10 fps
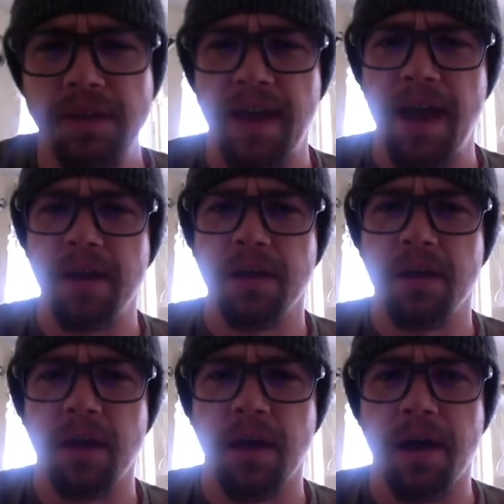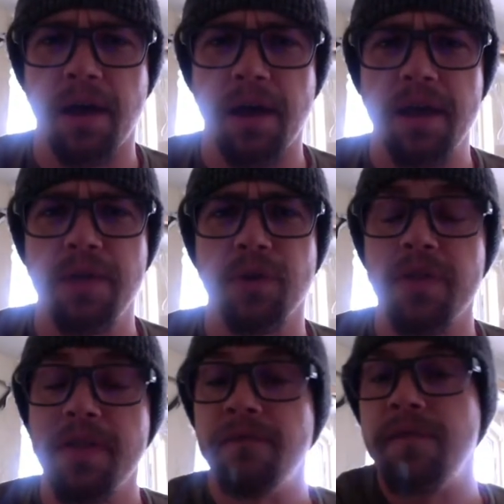at either
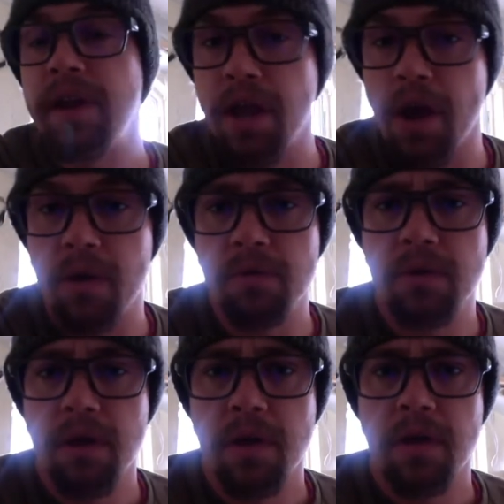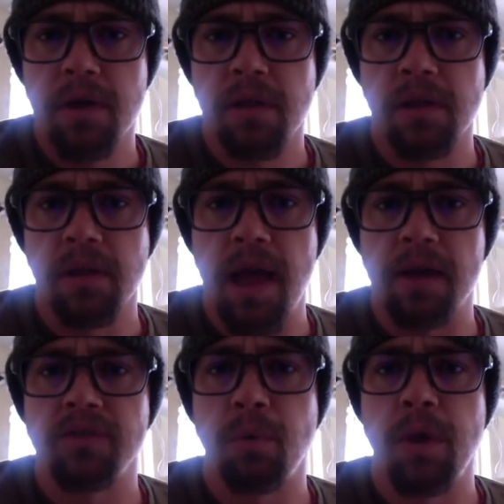in the video
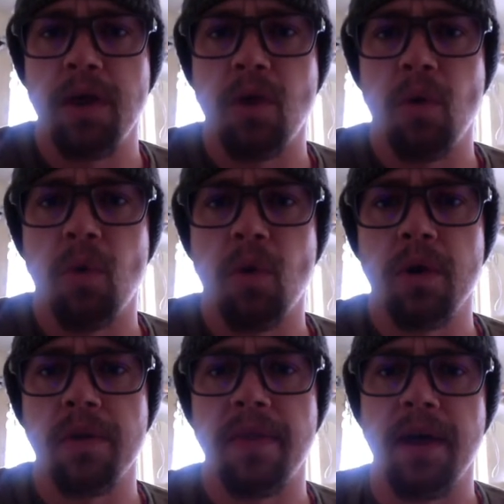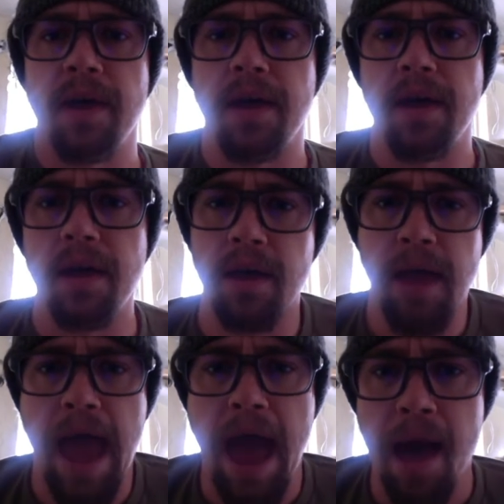last week or the
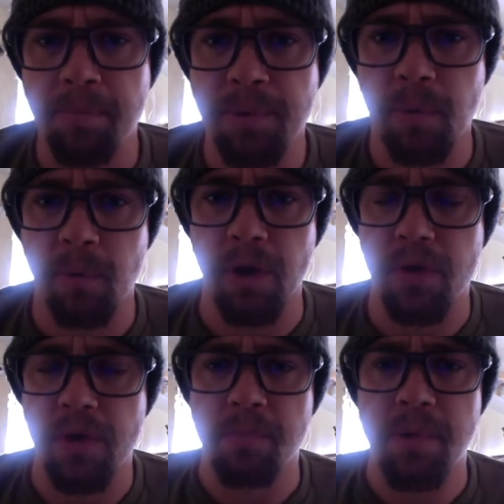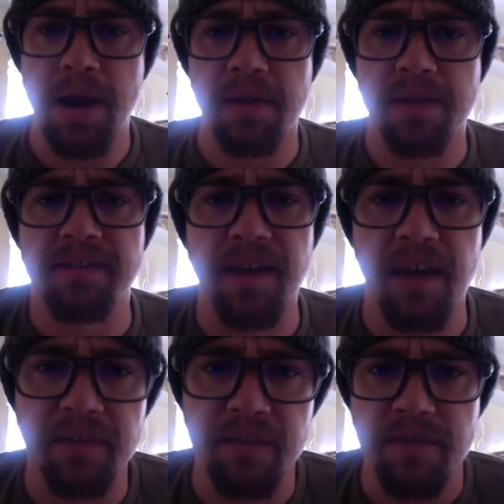app where you compared the
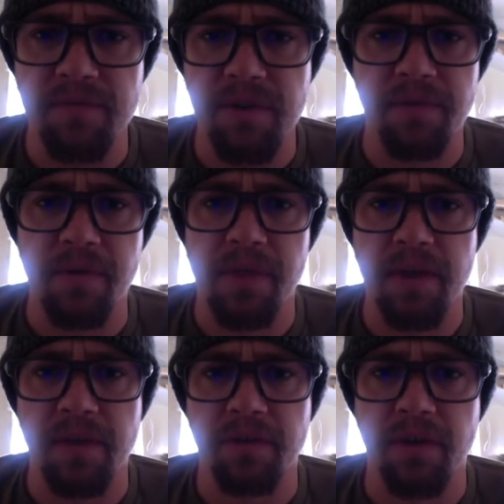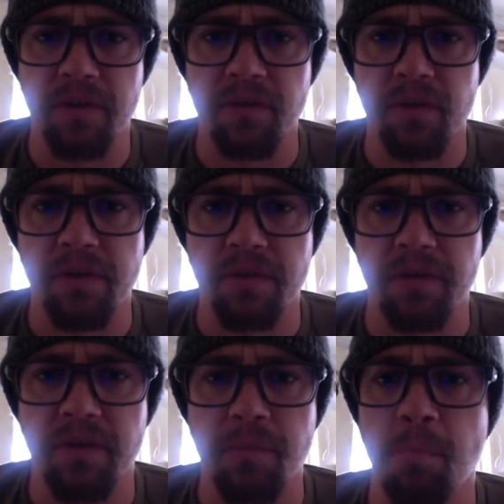sizes of different things in our solar
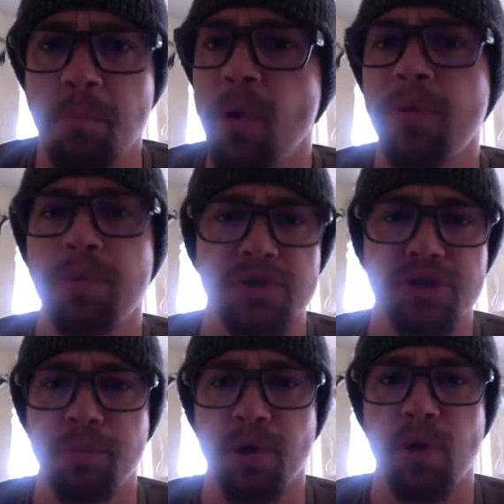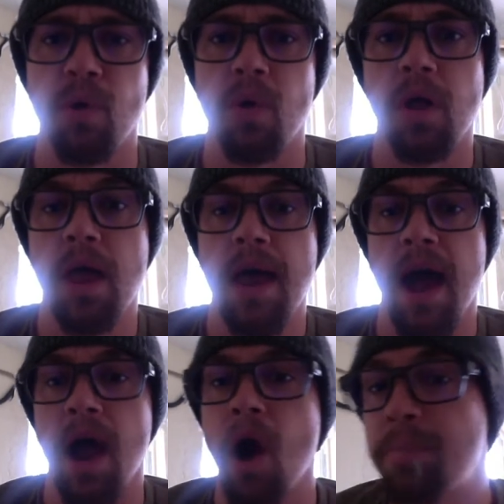system. Both were super cool.
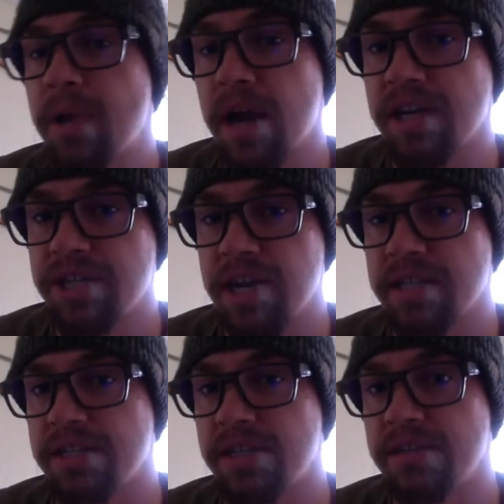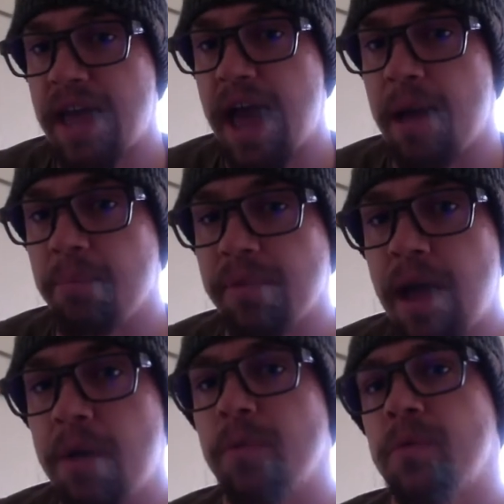I hope you got a chance to use the app.
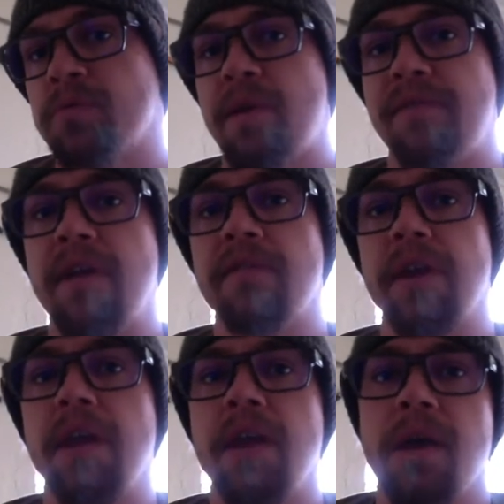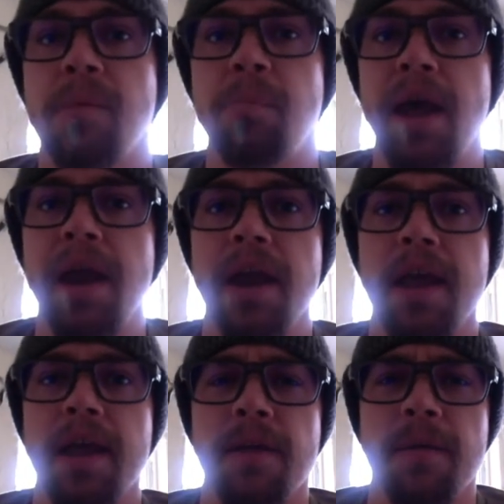That one was my favorite. But
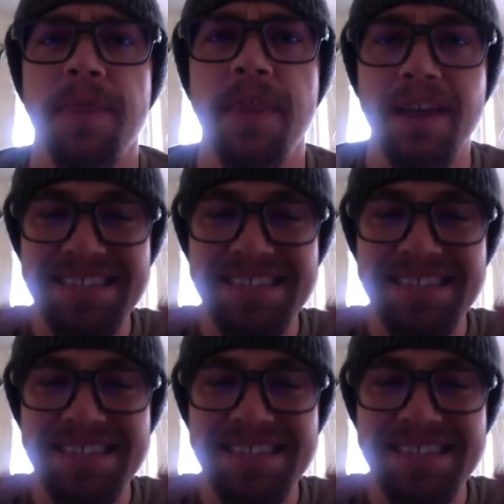the